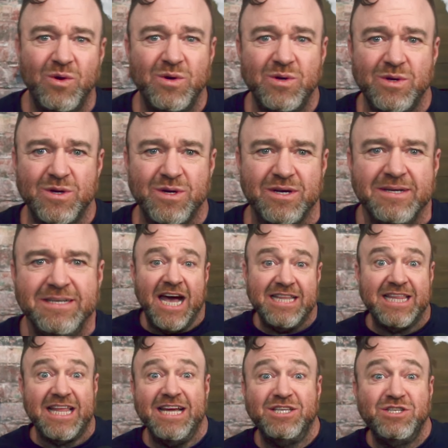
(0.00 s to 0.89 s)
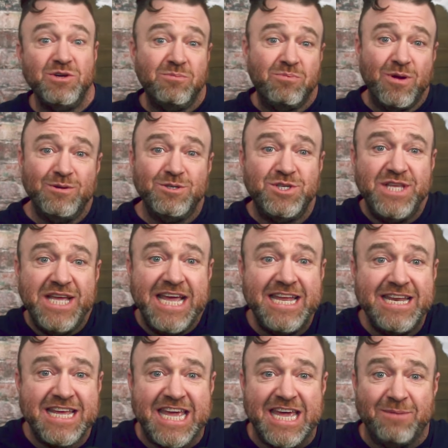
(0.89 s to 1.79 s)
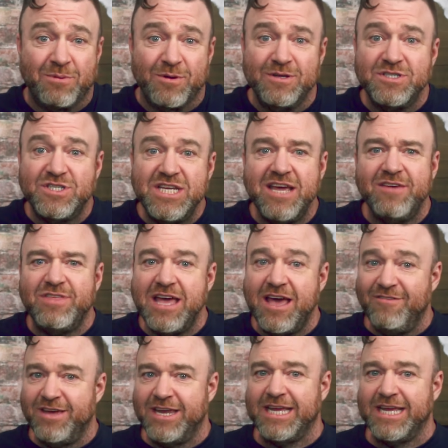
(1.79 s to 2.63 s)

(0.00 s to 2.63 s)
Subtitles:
Or I'd like to approach the innkeeper and see if they have